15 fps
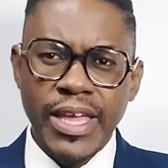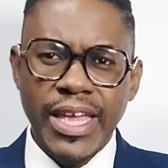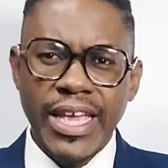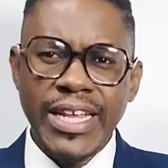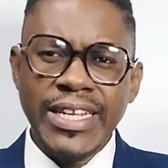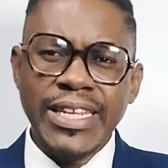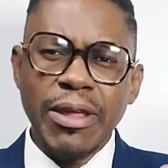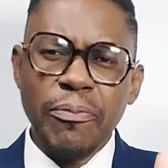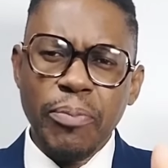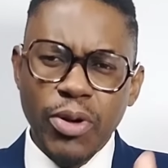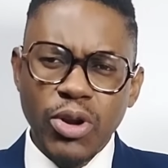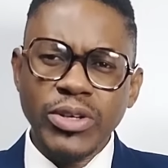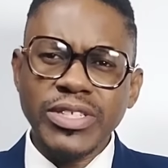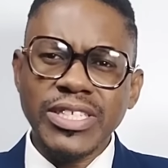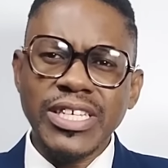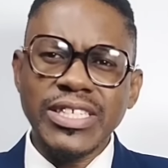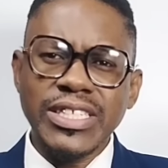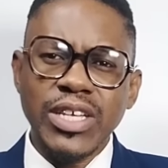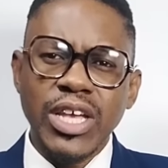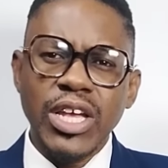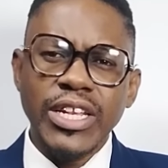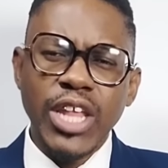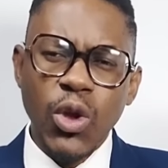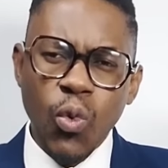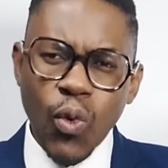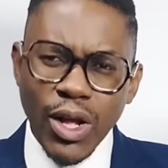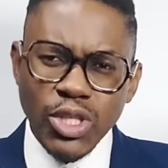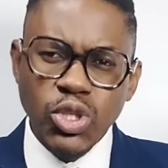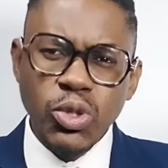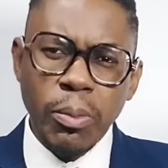In the process, they
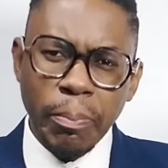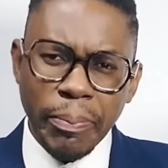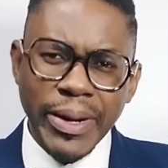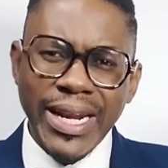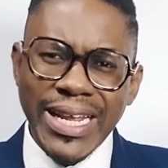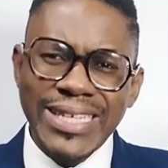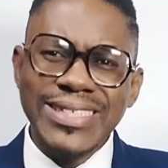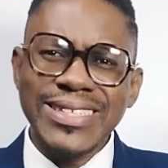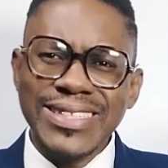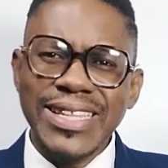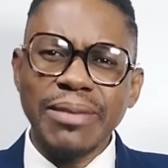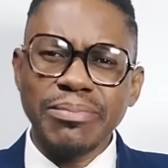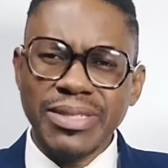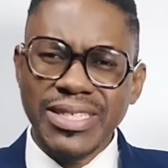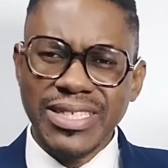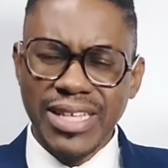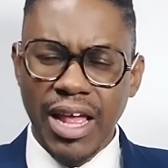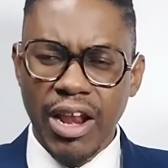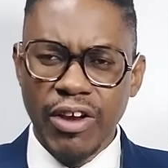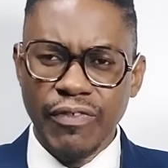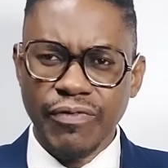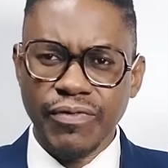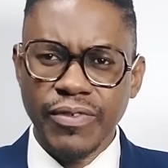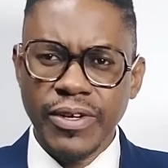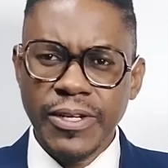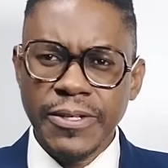want to praise themselves